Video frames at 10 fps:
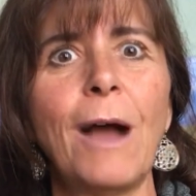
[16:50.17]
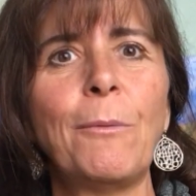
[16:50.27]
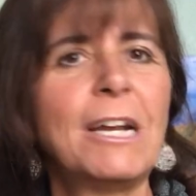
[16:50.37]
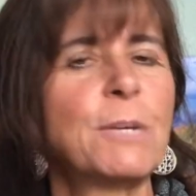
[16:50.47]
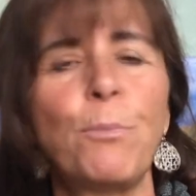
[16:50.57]
I
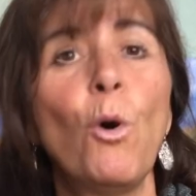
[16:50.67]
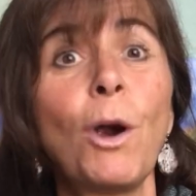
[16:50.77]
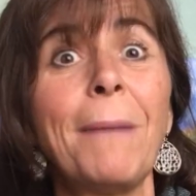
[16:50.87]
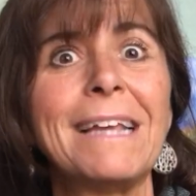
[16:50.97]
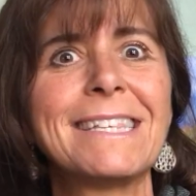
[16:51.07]
wanted to
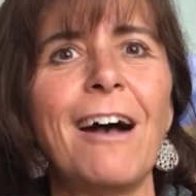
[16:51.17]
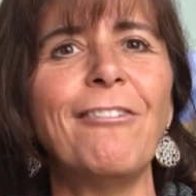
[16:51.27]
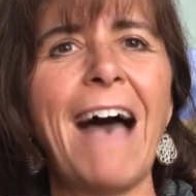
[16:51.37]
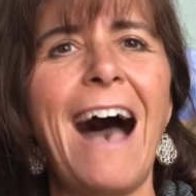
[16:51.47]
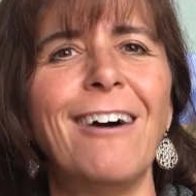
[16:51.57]
pour
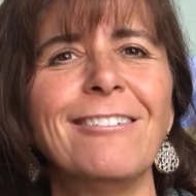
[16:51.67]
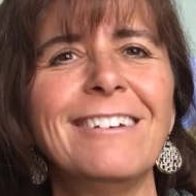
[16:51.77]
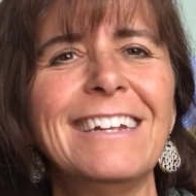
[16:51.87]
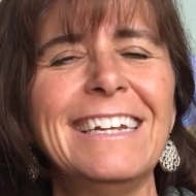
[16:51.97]
myself out.